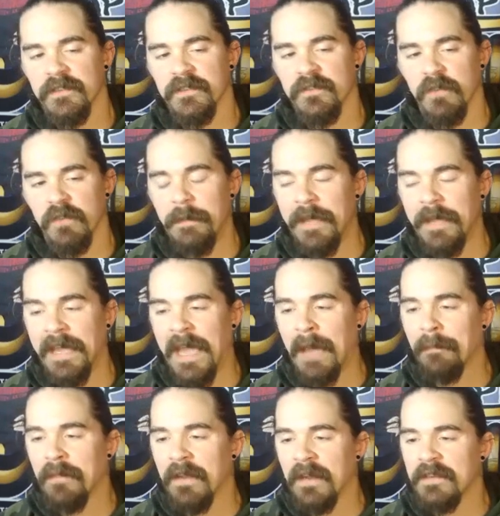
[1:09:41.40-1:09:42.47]
streaming app
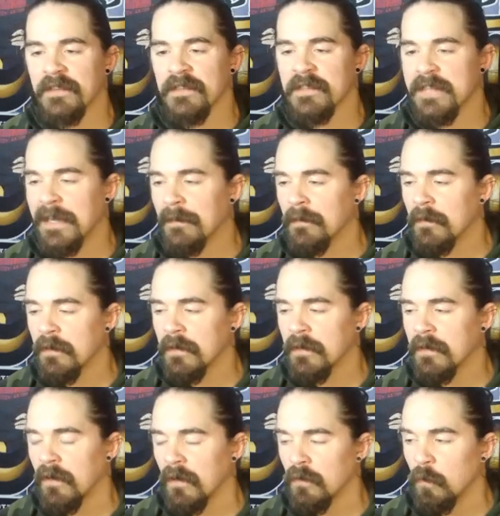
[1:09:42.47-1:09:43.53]
that I just downloaded
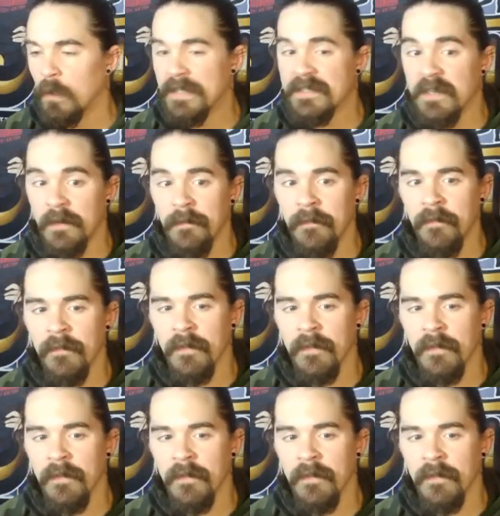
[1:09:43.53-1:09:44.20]
called Wisdom